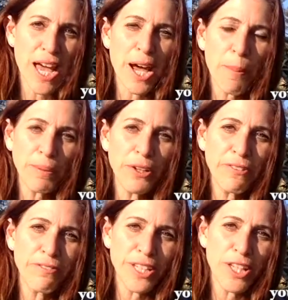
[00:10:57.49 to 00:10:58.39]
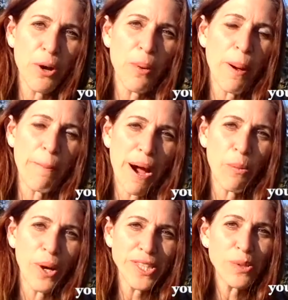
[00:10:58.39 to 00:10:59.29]
I upload a video
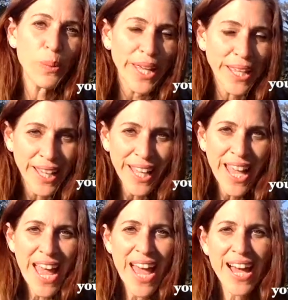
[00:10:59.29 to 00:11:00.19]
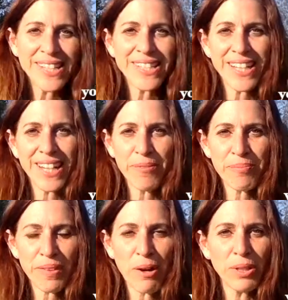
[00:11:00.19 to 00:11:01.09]
about once a week, and
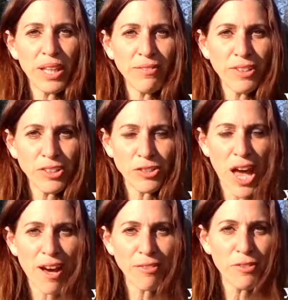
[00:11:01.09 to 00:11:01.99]
um, I would love to have